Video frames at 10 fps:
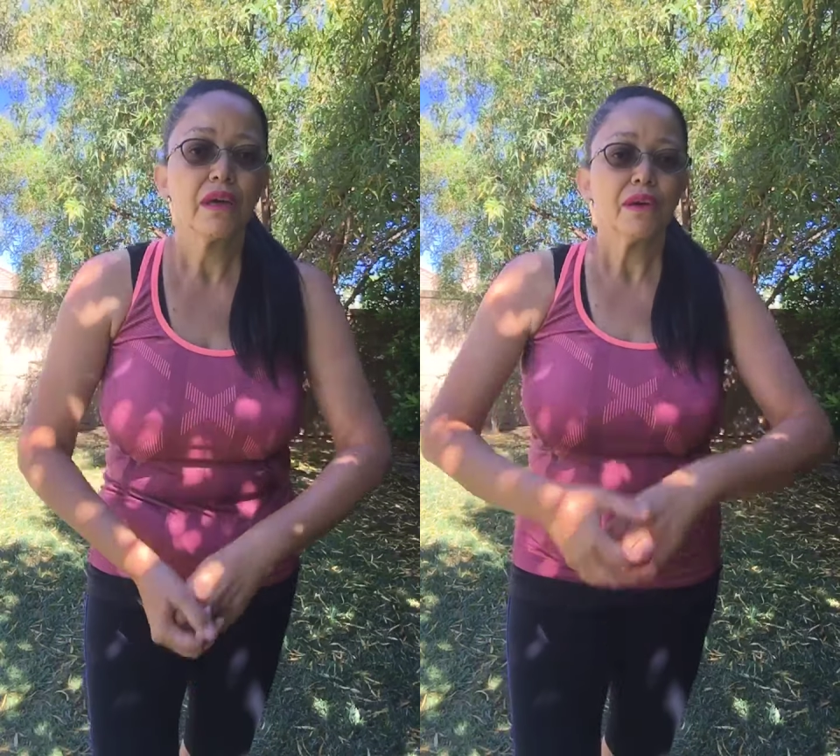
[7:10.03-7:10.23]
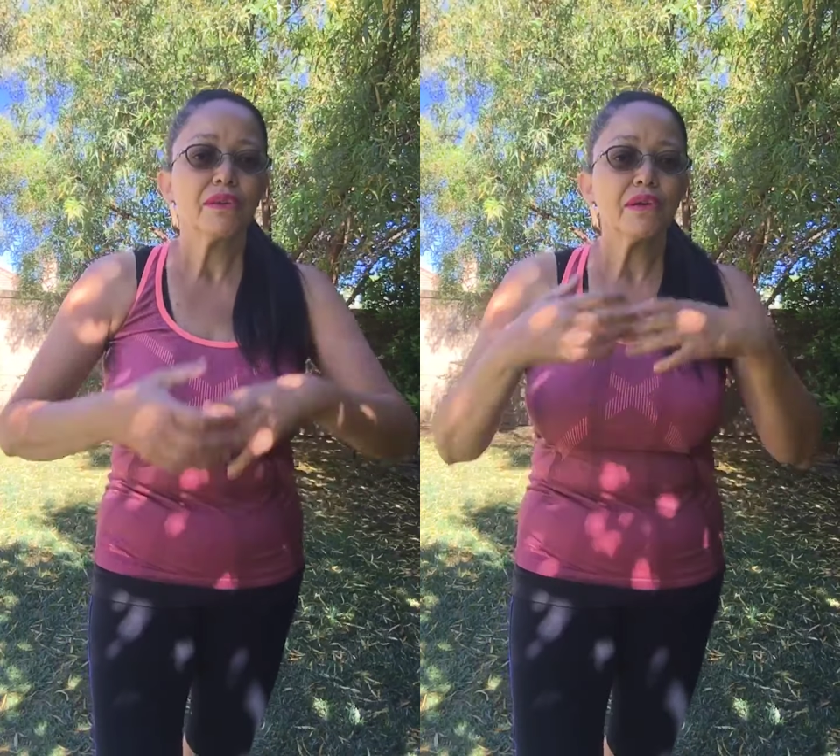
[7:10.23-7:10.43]

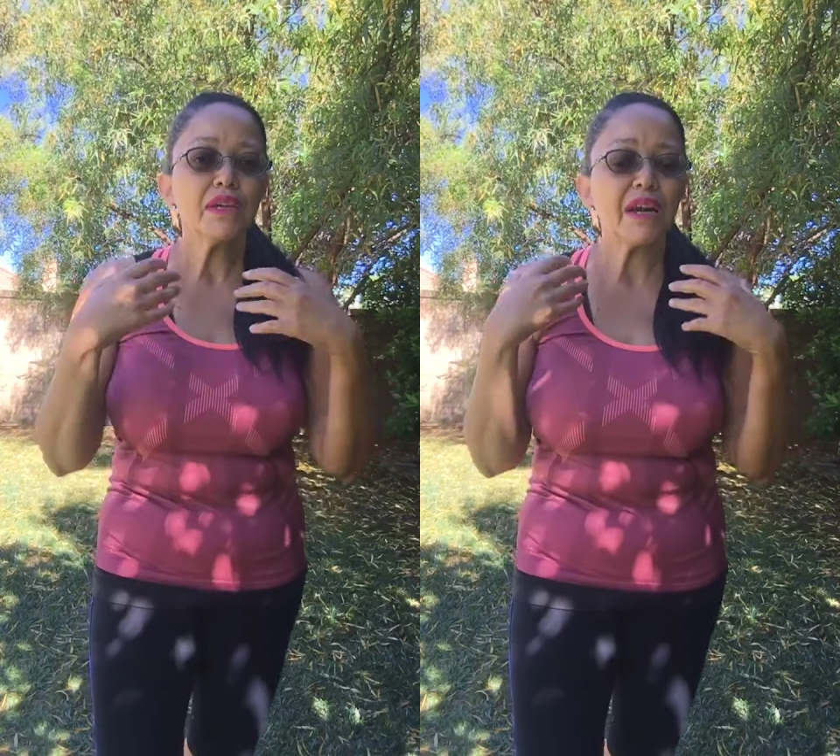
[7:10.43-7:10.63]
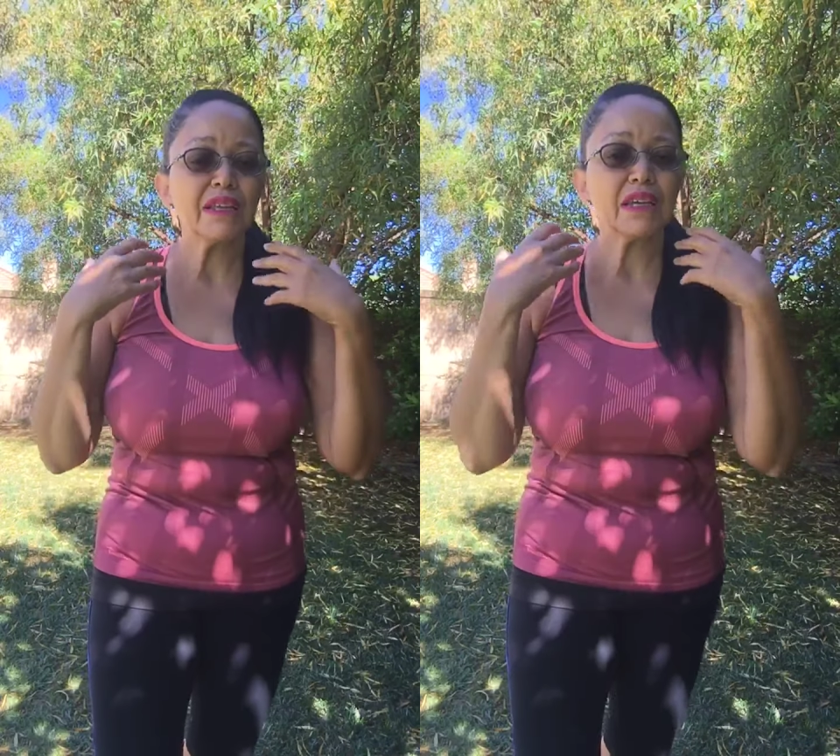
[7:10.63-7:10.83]
You know you
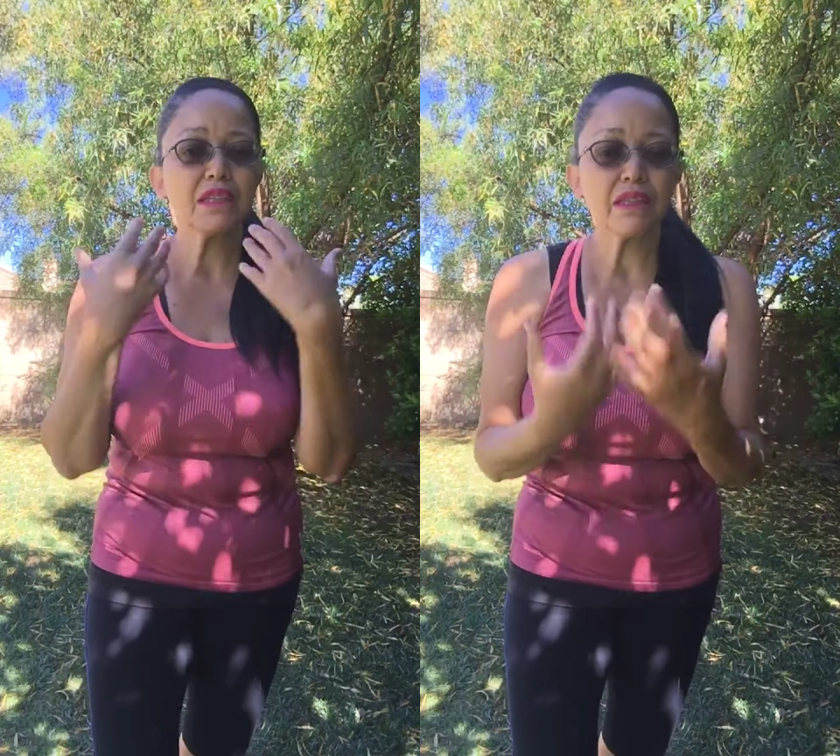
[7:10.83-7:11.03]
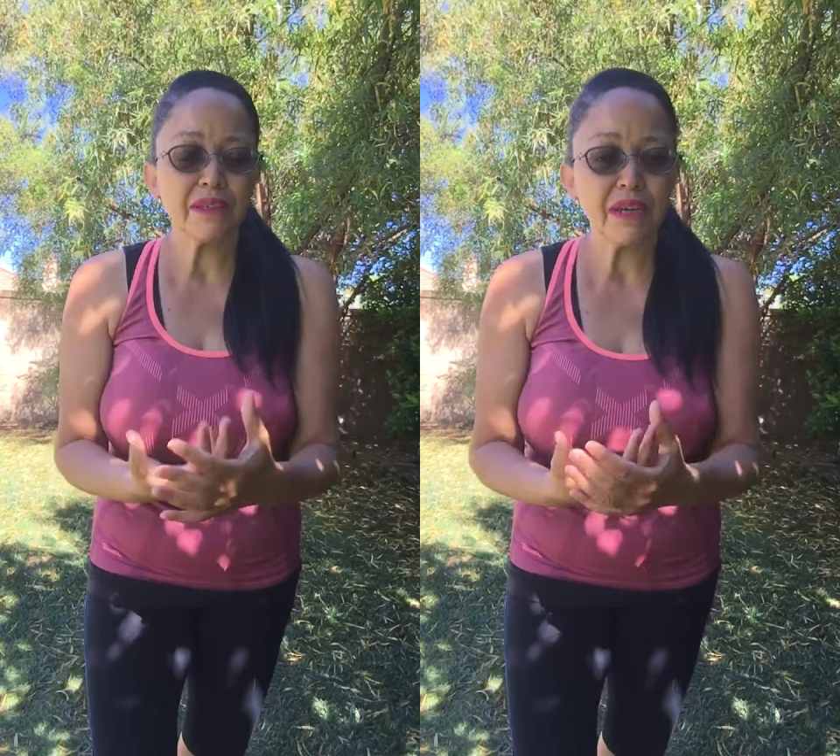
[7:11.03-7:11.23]
got to get
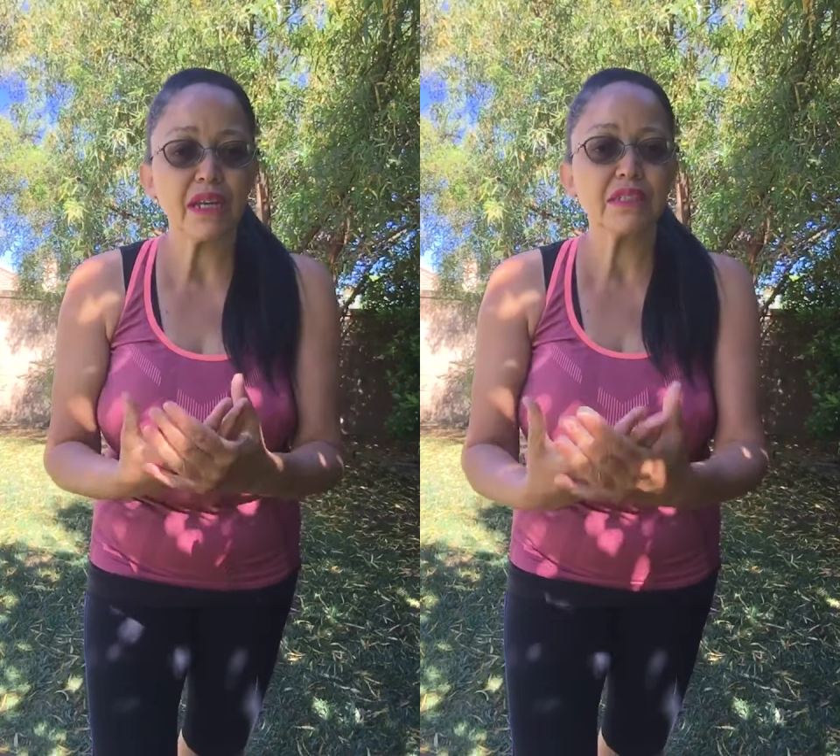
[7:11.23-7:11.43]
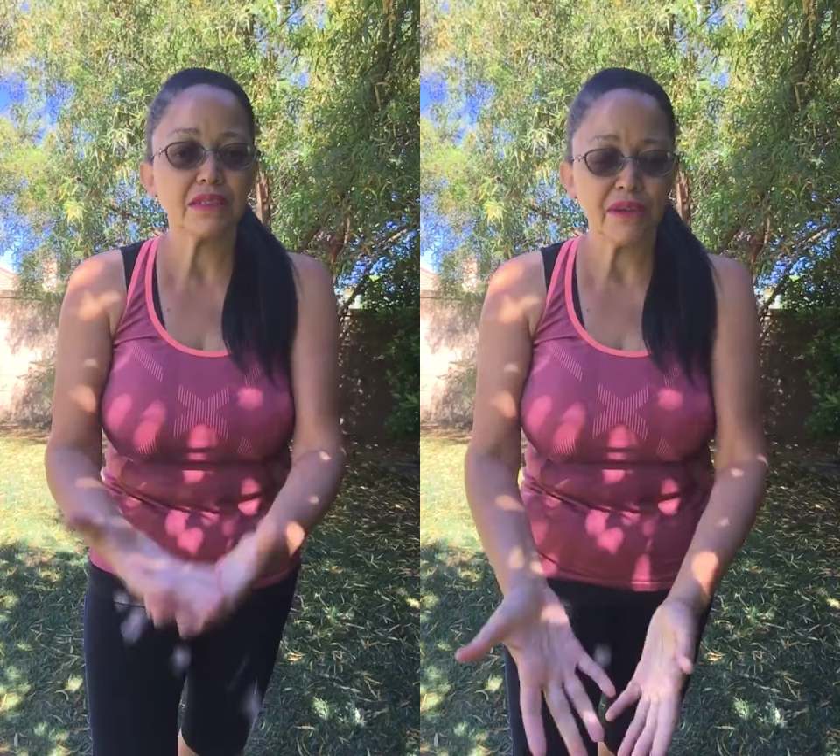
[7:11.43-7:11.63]
things. You got
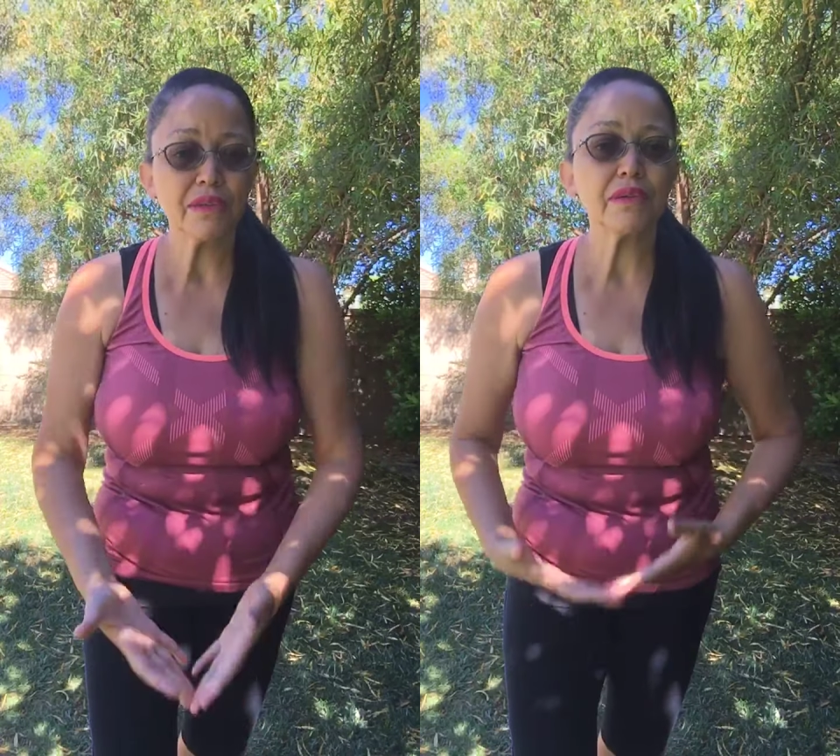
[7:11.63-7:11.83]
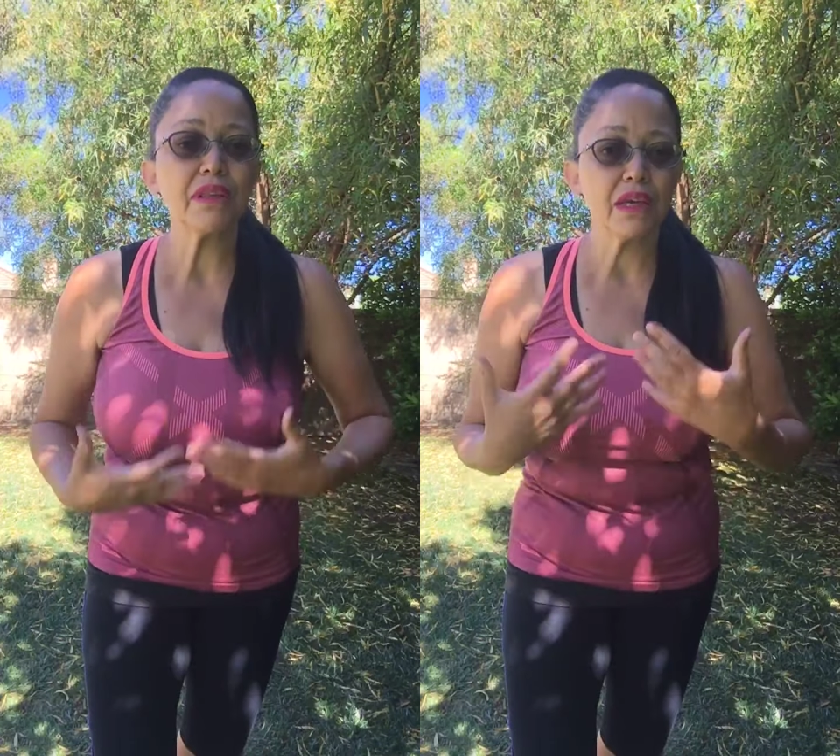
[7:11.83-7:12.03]
to start
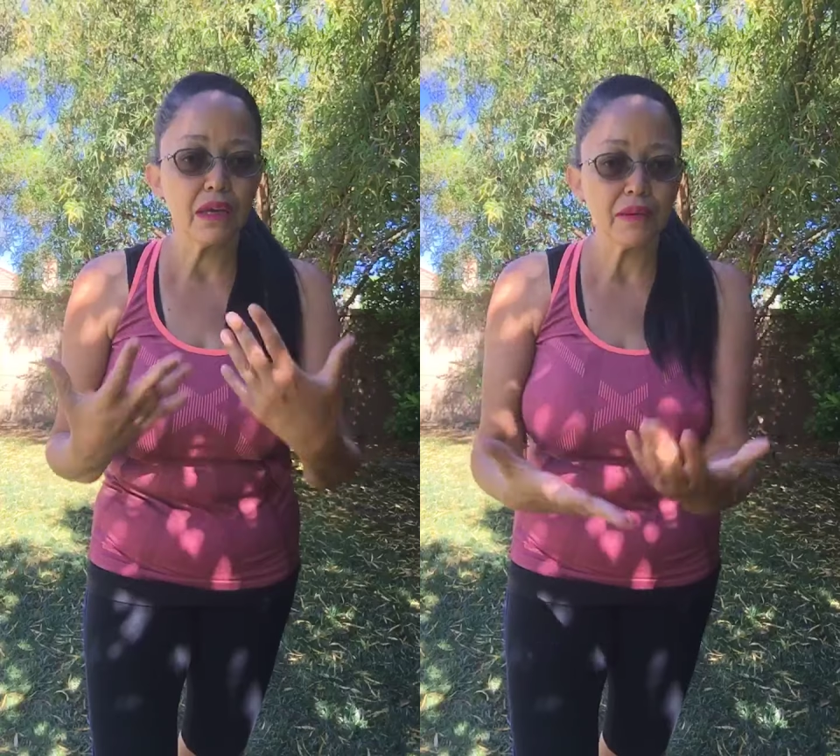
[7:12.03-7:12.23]
doing